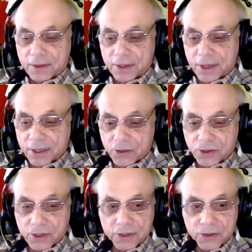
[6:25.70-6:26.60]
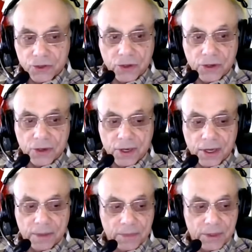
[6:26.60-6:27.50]
Excellent, sir.
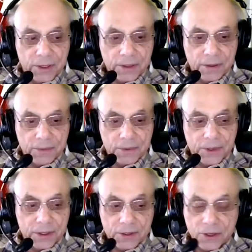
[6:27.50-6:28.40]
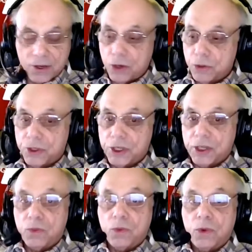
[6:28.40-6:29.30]
I'm cozy
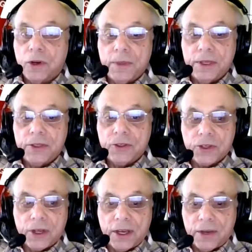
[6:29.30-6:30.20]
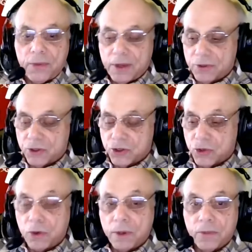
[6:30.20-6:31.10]
and warm inside. We have a
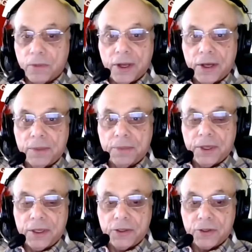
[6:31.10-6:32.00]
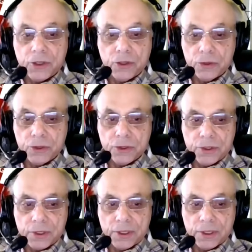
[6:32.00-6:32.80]
storm running up the East Coast.